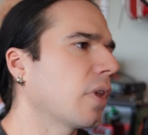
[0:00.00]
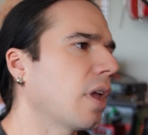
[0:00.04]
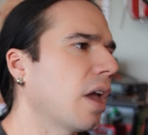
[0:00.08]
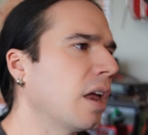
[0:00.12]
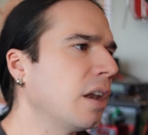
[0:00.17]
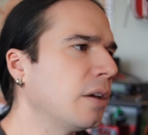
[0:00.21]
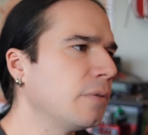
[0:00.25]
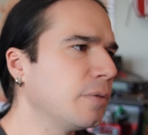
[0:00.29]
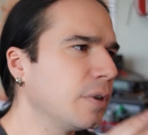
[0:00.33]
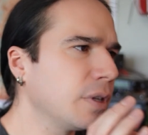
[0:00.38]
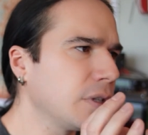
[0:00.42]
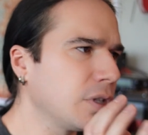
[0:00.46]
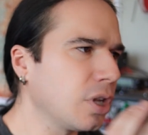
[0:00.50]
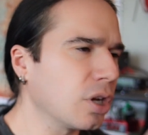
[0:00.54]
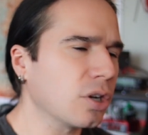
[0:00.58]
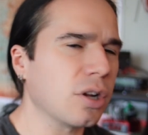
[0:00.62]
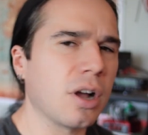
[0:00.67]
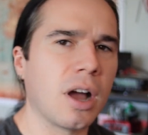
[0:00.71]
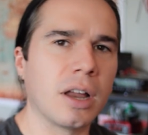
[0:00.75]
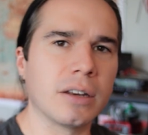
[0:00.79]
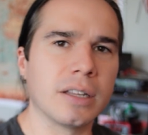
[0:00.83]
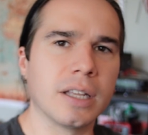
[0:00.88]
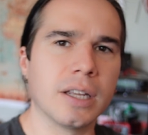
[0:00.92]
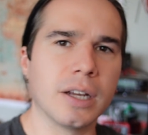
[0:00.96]
And if you
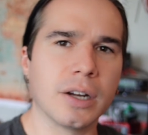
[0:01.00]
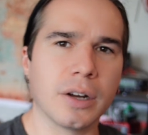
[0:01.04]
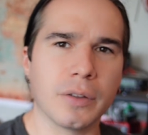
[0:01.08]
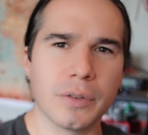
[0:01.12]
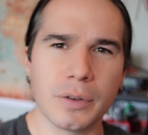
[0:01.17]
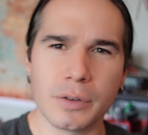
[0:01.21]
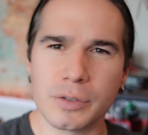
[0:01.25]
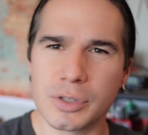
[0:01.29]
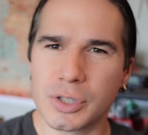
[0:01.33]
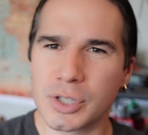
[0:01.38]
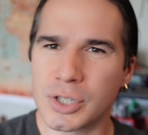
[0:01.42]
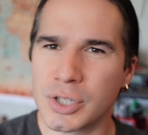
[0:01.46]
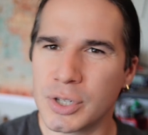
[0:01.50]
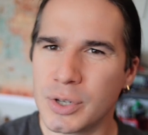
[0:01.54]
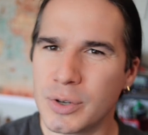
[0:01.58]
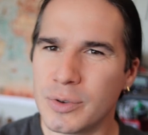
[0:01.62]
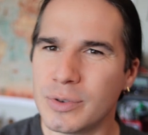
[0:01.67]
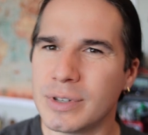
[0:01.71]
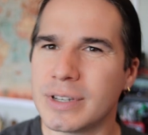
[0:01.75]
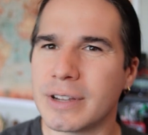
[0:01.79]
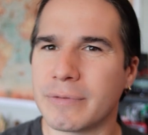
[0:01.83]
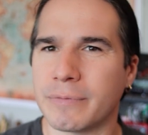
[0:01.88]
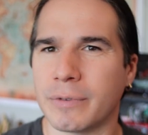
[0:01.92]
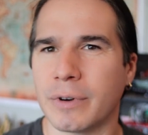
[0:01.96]
look on here, there's
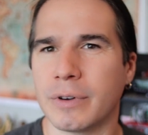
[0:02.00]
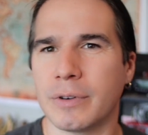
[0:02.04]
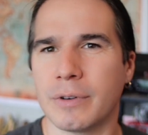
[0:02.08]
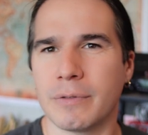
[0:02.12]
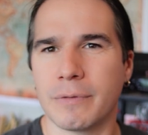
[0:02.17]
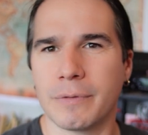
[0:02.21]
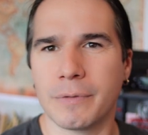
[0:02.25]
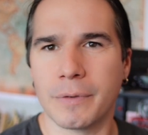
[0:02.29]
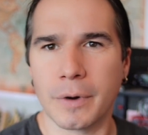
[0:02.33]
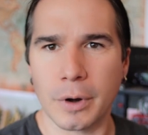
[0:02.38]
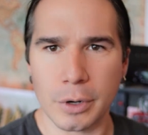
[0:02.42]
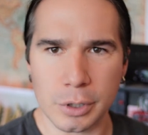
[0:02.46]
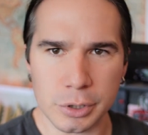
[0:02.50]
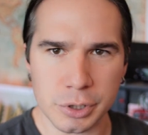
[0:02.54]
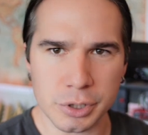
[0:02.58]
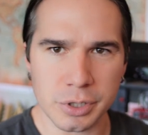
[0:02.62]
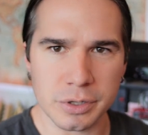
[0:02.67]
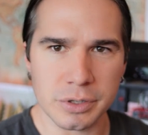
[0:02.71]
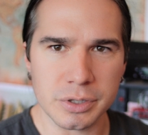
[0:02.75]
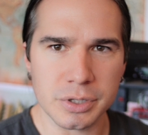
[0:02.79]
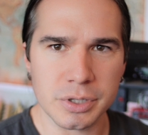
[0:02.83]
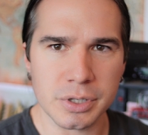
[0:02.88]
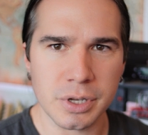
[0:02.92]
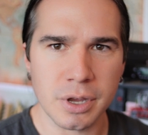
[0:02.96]
two different
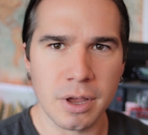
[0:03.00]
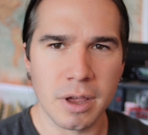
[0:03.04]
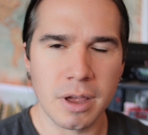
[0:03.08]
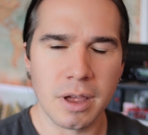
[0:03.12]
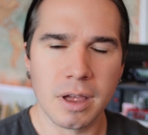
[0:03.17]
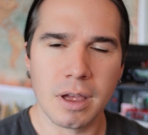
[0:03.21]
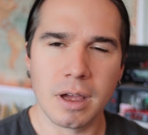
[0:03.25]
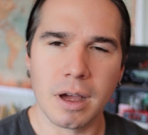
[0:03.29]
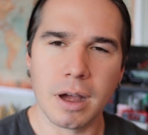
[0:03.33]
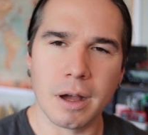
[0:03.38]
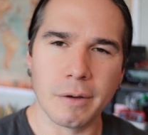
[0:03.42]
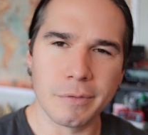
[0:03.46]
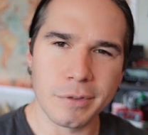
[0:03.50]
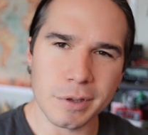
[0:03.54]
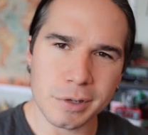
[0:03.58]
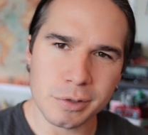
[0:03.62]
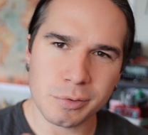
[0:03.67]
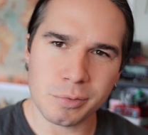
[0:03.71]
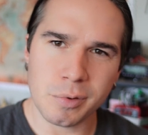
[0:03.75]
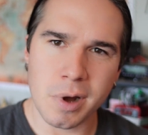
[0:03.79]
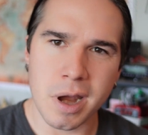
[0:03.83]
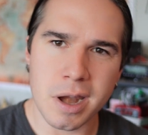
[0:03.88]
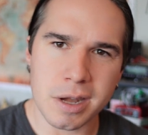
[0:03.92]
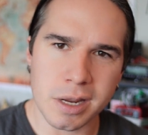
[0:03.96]
versions of
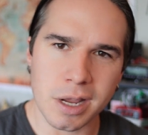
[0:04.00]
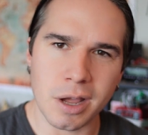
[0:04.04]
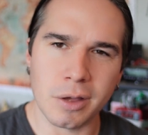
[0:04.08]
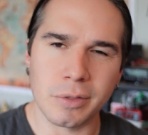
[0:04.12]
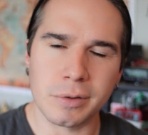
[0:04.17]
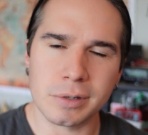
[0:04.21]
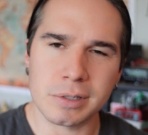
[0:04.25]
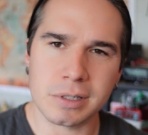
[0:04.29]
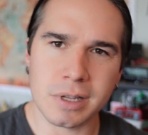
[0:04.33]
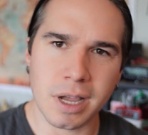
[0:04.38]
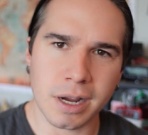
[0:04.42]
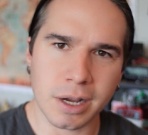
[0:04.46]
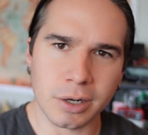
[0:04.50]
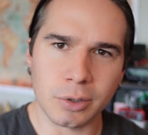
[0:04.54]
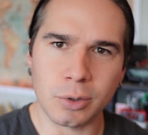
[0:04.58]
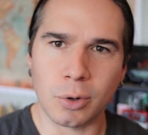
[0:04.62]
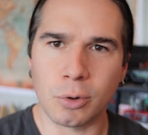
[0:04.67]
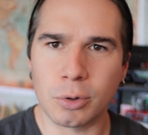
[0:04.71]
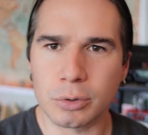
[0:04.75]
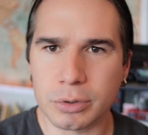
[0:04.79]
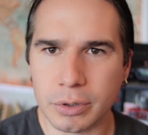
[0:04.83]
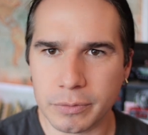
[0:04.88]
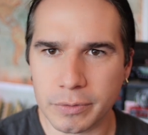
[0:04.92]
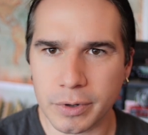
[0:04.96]
this radio. There's like an
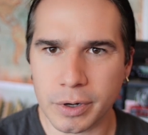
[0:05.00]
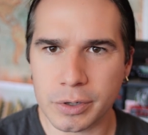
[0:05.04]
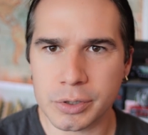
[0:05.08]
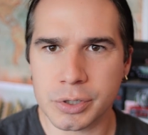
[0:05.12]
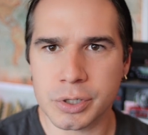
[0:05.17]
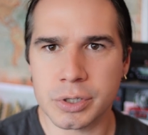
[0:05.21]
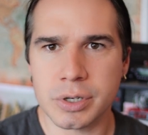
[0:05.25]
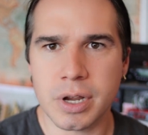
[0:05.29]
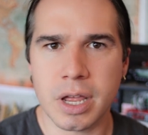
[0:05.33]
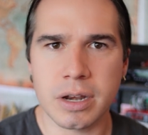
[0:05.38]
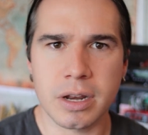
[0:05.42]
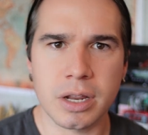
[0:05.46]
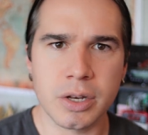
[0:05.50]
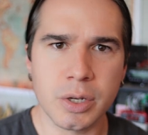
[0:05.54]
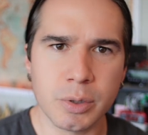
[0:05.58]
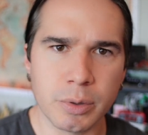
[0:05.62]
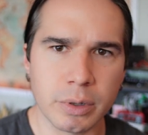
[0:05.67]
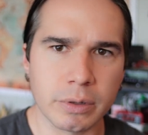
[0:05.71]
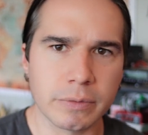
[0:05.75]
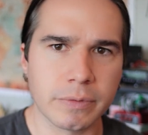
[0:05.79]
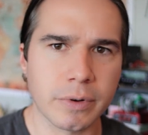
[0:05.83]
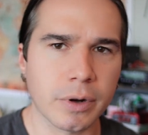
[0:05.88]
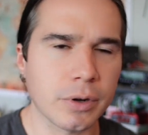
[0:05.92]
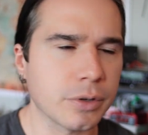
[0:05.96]
older version and a
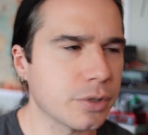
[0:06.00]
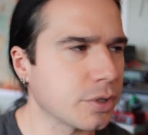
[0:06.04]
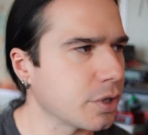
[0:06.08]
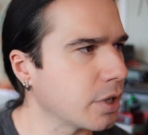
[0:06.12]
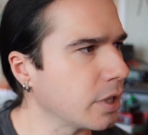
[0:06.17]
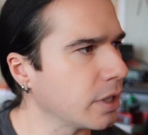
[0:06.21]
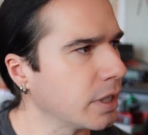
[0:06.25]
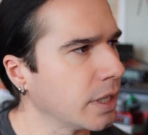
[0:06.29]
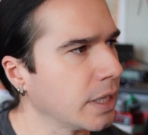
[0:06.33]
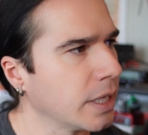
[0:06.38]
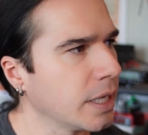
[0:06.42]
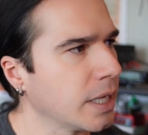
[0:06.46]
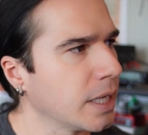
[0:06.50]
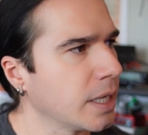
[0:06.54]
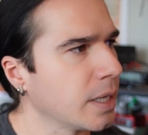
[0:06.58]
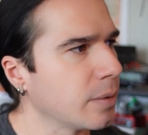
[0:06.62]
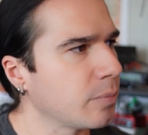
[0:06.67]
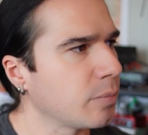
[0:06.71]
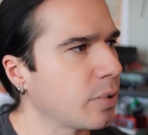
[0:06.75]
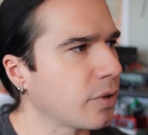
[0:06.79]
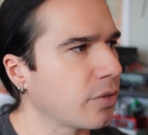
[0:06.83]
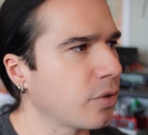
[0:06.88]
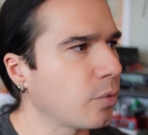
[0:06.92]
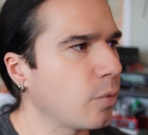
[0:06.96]
newer version,
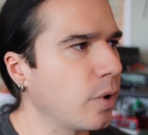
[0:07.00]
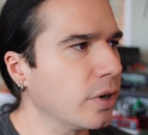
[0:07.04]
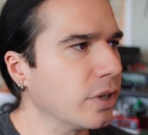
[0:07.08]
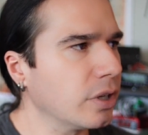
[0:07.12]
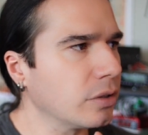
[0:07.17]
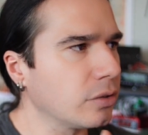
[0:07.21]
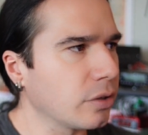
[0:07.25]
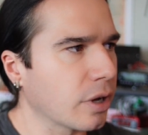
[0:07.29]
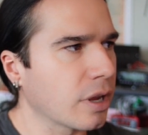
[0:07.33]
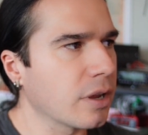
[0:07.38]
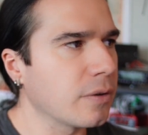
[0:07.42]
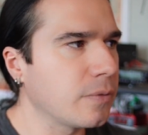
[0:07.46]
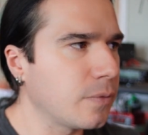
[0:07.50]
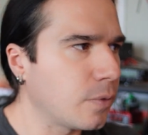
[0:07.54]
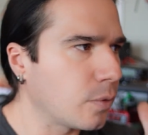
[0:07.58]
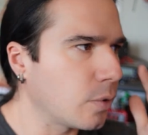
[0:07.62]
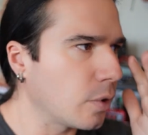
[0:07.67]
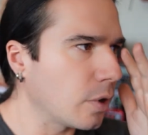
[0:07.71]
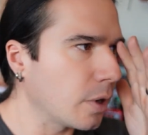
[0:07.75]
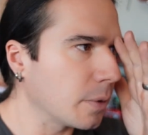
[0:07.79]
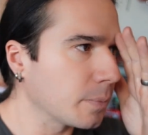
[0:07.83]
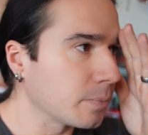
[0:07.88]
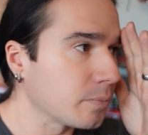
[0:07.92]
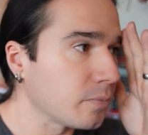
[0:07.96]
but the one you're looking
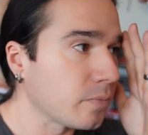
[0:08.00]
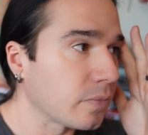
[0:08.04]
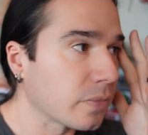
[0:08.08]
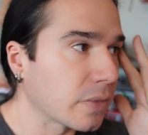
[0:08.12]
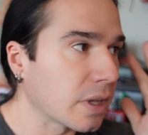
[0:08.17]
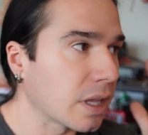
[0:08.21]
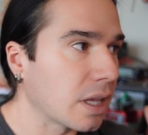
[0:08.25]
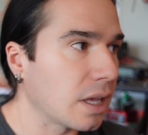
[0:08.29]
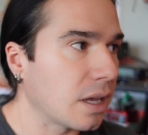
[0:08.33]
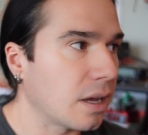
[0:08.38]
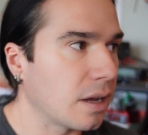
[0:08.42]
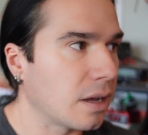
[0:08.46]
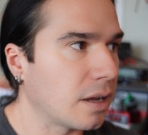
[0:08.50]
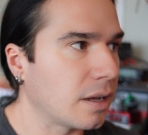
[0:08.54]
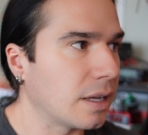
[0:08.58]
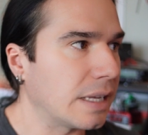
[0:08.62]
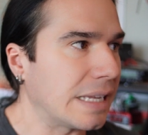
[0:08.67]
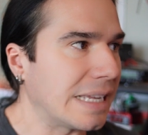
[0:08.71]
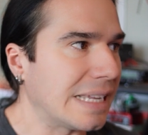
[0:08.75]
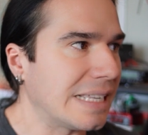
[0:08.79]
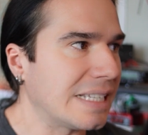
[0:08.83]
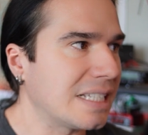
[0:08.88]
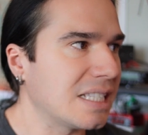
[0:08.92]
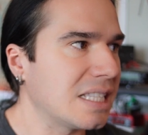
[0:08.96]
for uh,
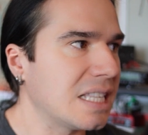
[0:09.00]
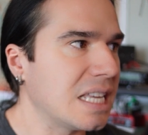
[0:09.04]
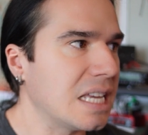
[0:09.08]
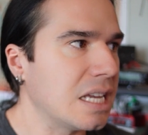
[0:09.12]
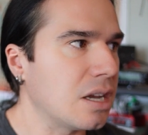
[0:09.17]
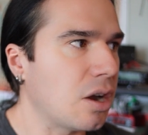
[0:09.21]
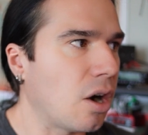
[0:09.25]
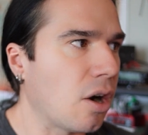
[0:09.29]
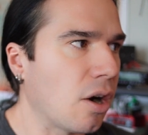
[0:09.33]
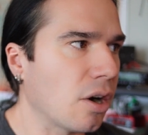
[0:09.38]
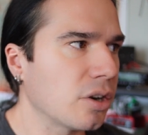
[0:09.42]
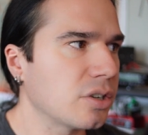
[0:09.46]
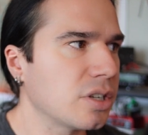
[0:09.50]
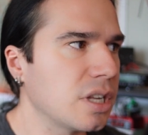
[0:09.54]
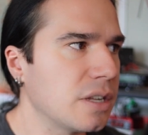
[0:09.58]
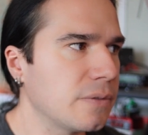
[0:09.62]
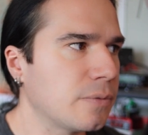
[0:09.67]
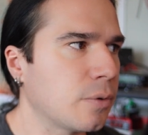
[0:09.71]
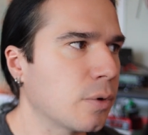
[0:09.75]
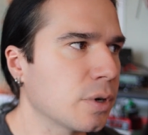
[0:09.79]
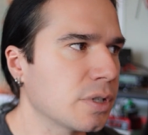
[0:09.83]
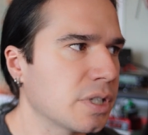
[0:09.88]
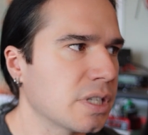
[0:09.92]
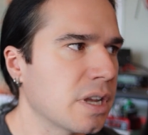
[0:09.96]
is the
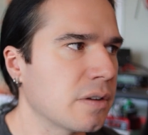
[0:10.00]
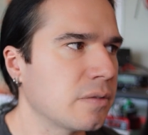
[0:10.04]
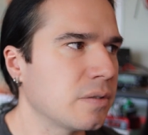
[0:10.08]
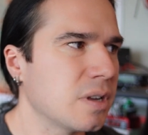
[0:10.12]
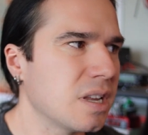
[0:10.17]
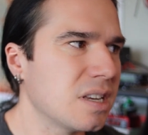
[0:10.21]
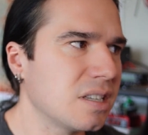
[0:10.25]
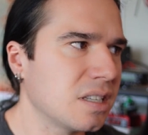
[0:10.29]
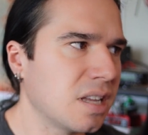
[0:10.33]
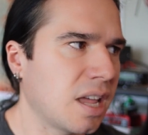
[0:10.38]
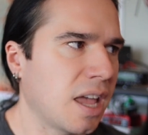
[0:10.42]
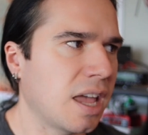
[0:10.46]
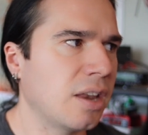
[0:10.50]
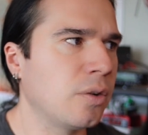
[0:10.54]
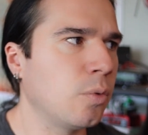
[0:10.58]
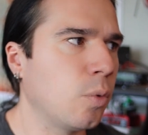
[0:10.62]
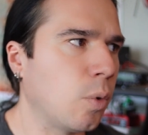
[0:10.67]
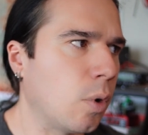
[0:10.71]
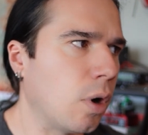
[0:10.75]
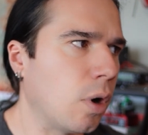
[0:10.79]
RT470 10